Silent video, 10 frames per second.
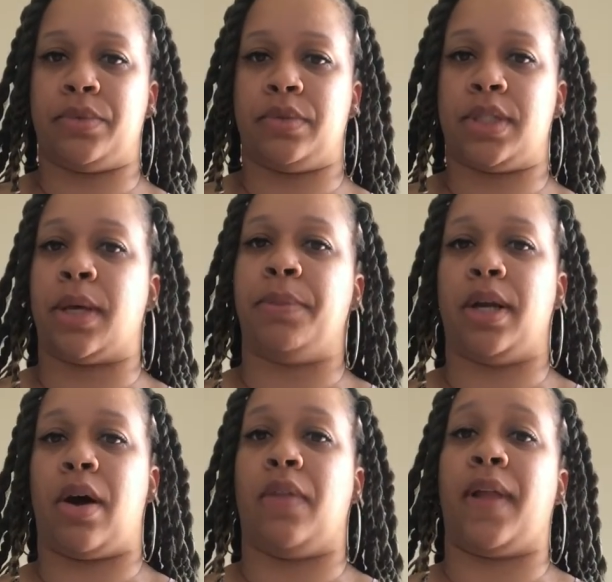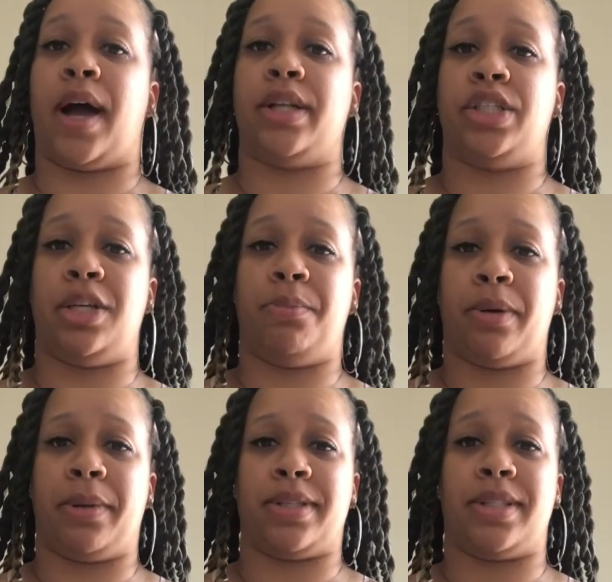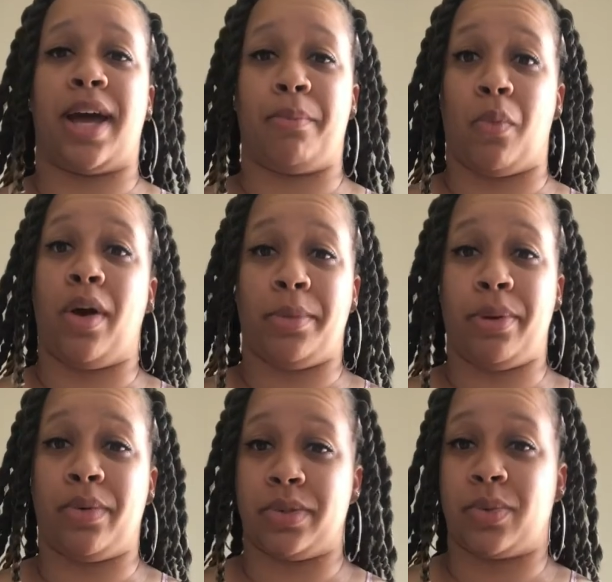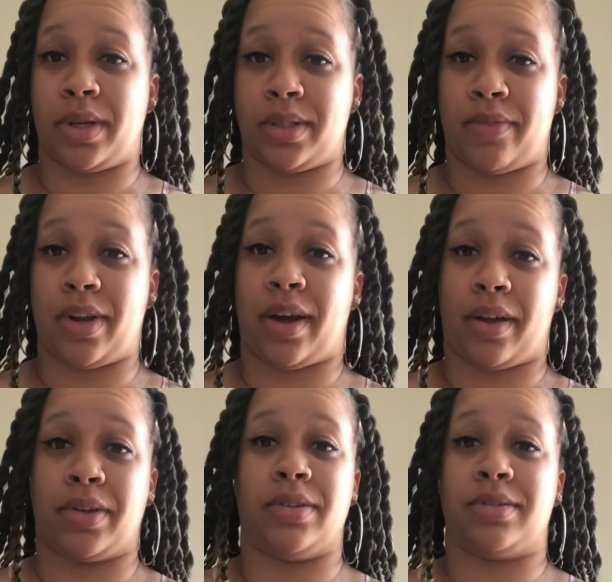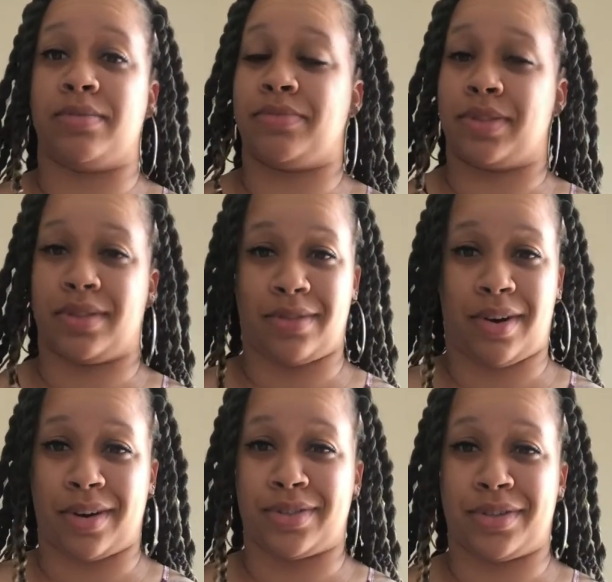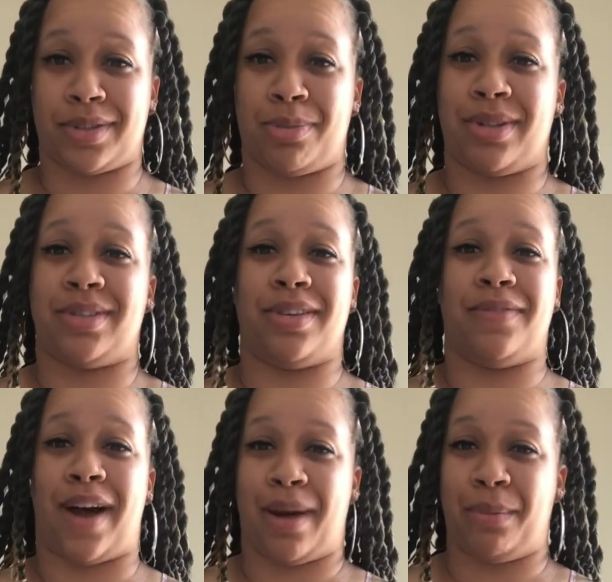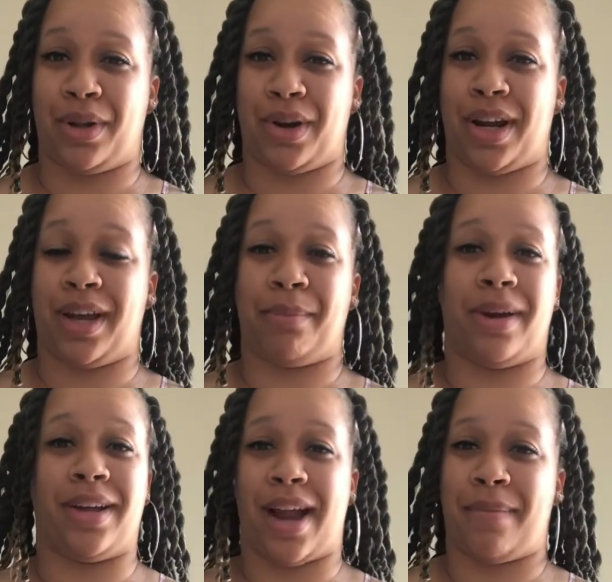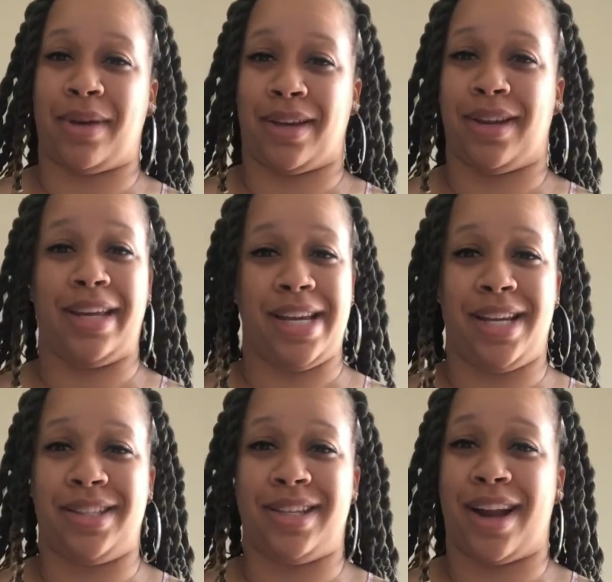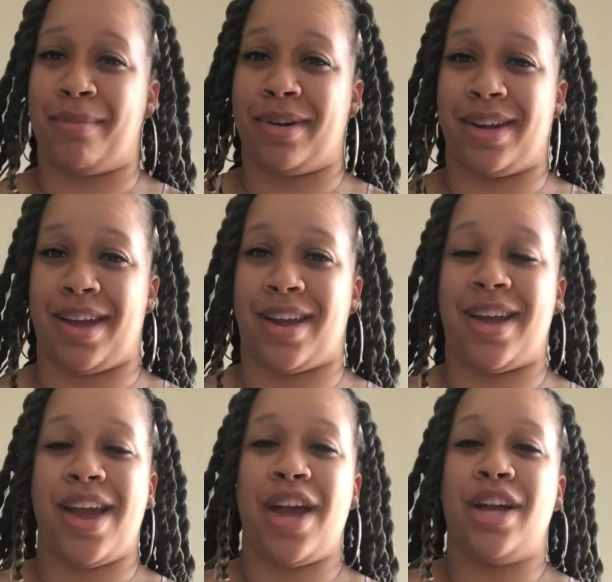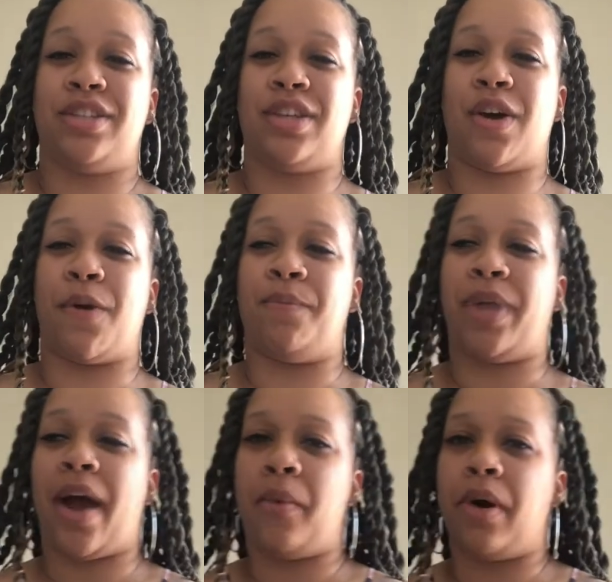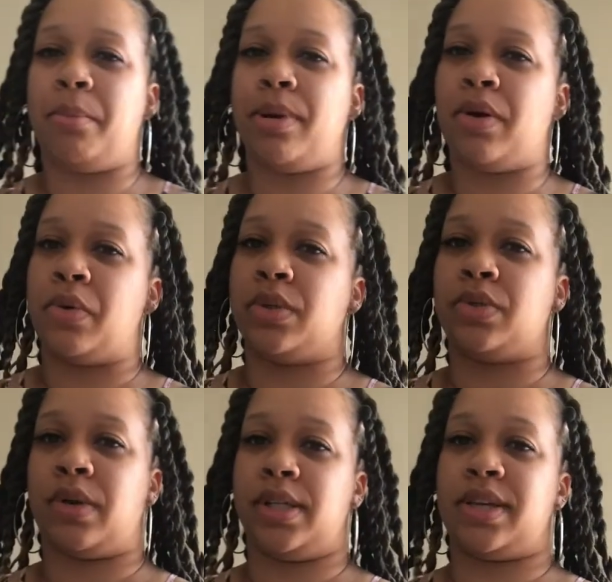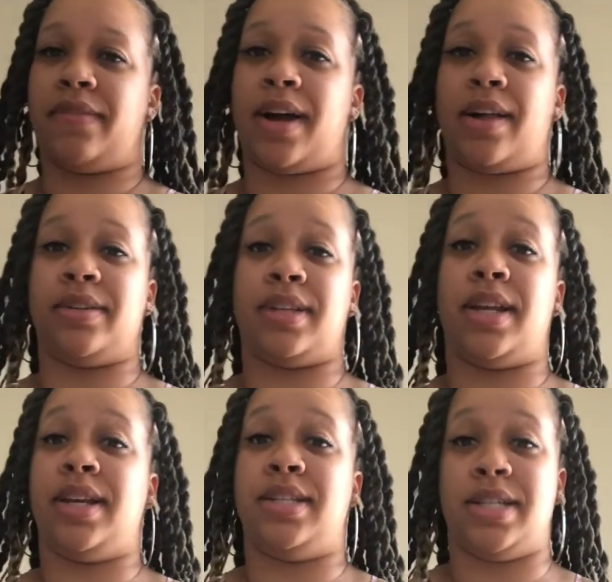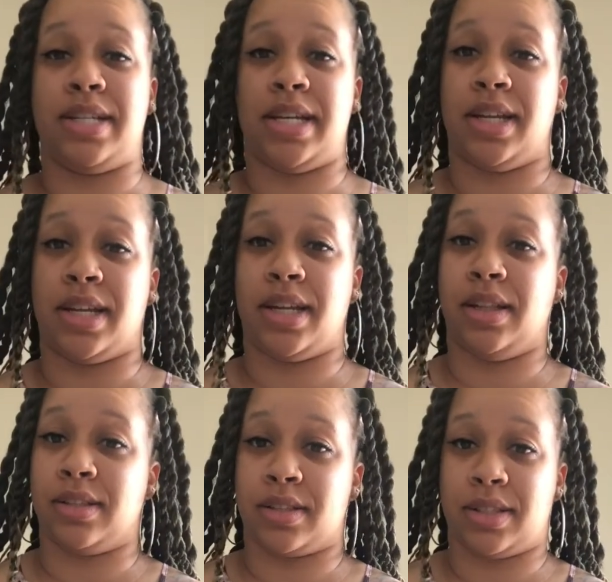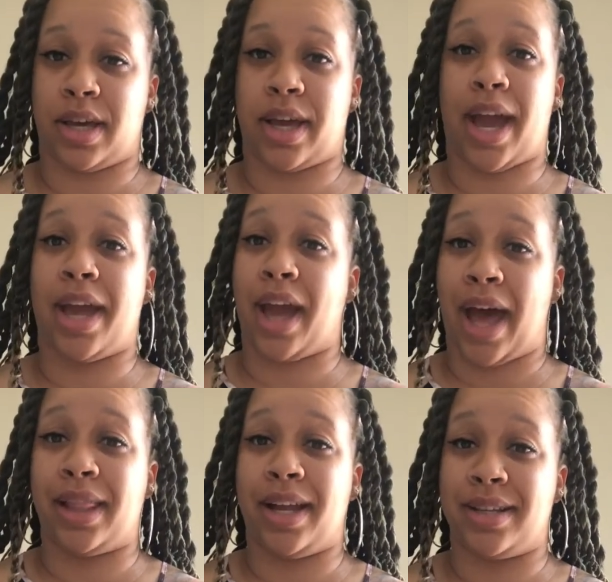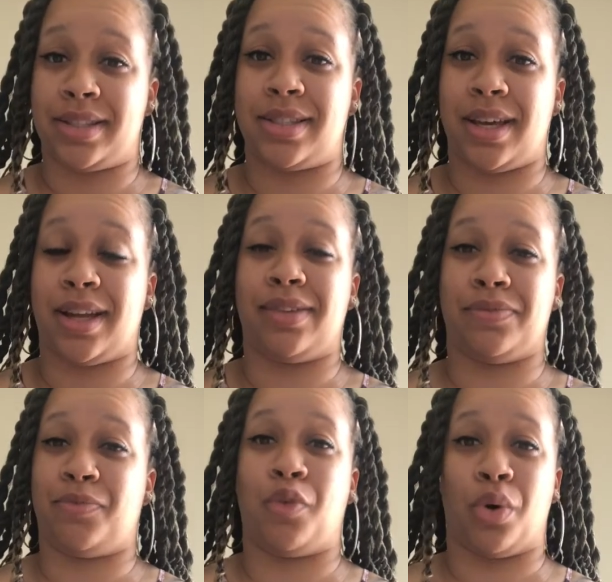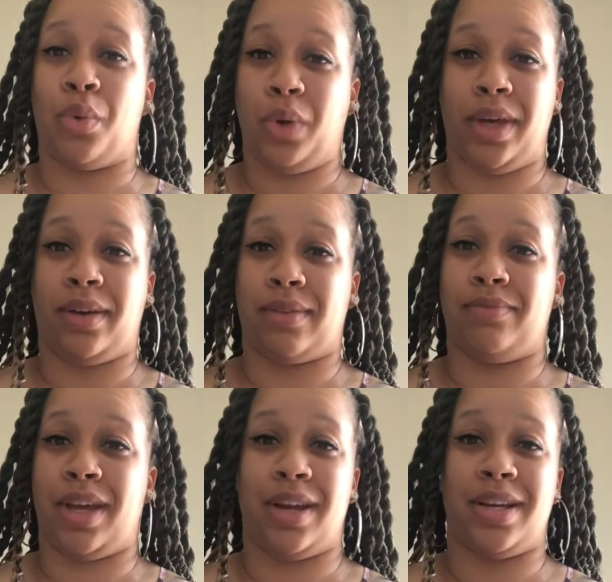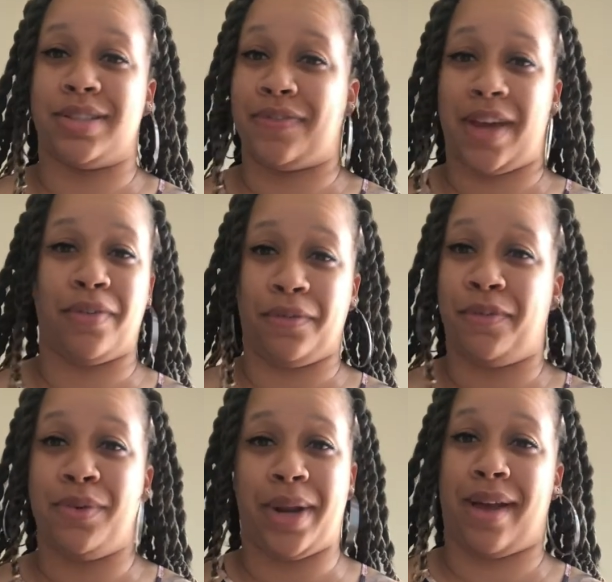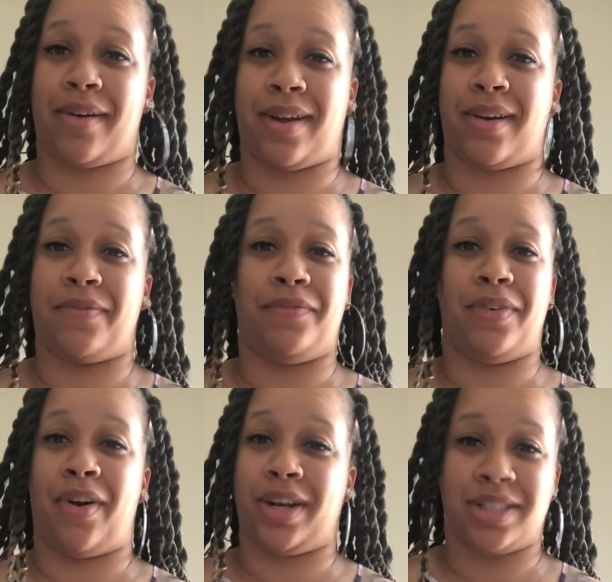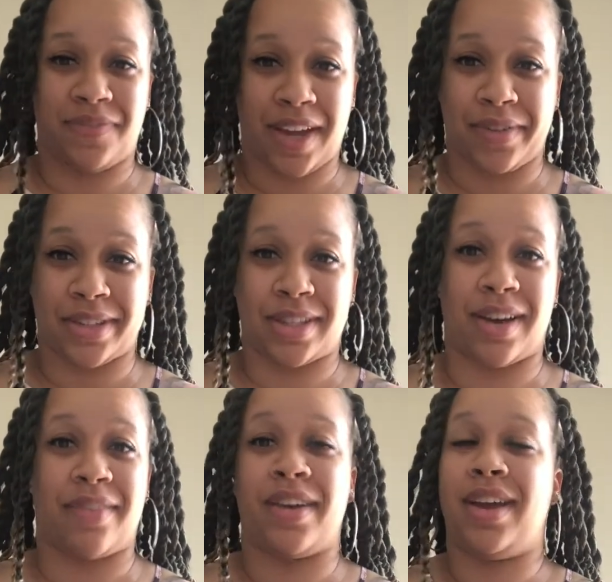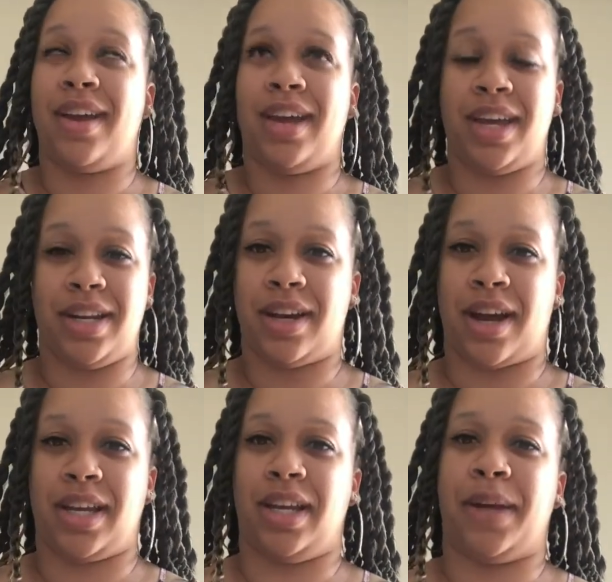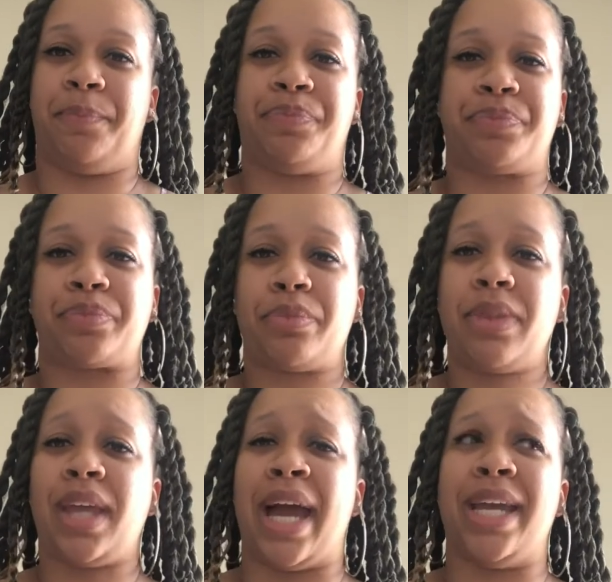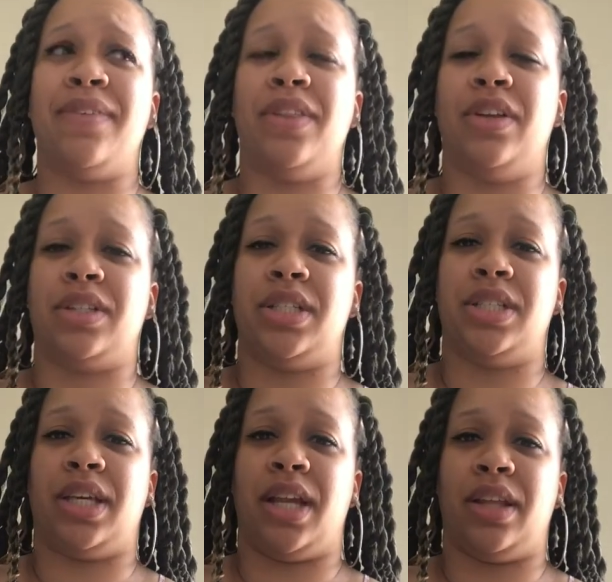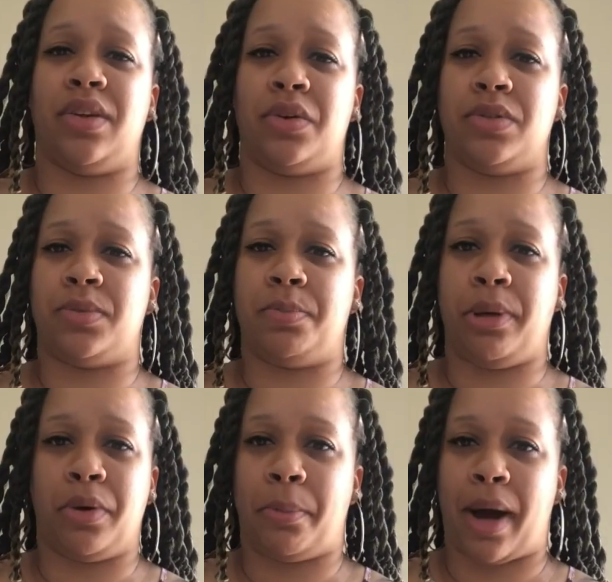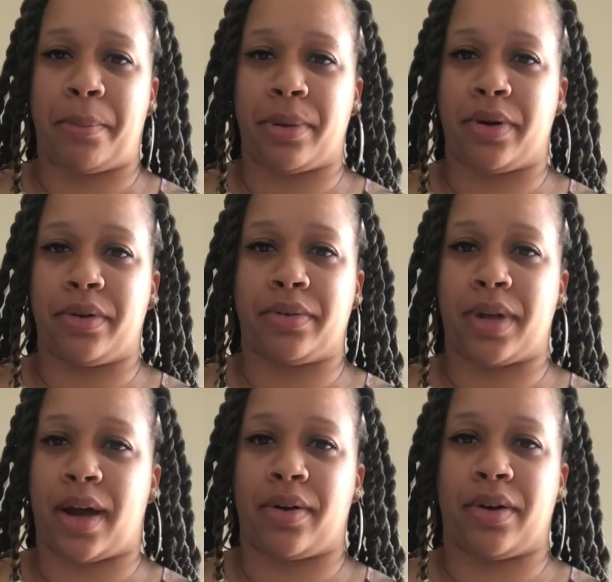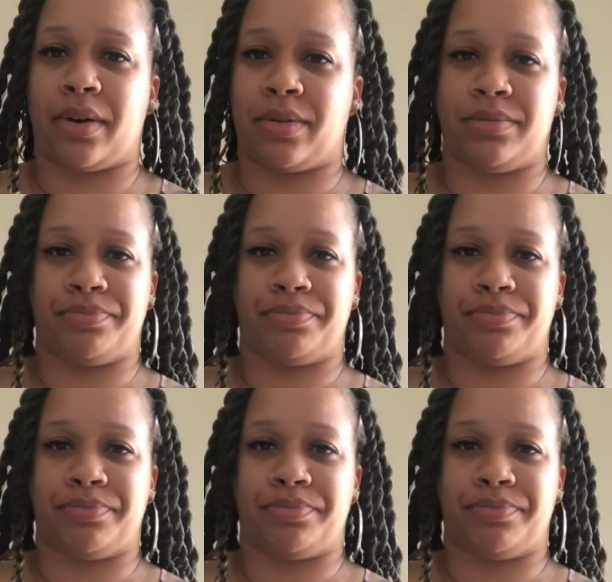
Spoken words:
something online cheaper, because that one pill was $27. Dogs are expensive, I'm learning, but I mean, he needs it, I'm gonna get it. So that one pill was $27 and he didn't eat it, needless to say. I let it sit for a week in his favorite food area on his favorite stuff. He did not eat it. I even looked into getting those pill popper, I don't know,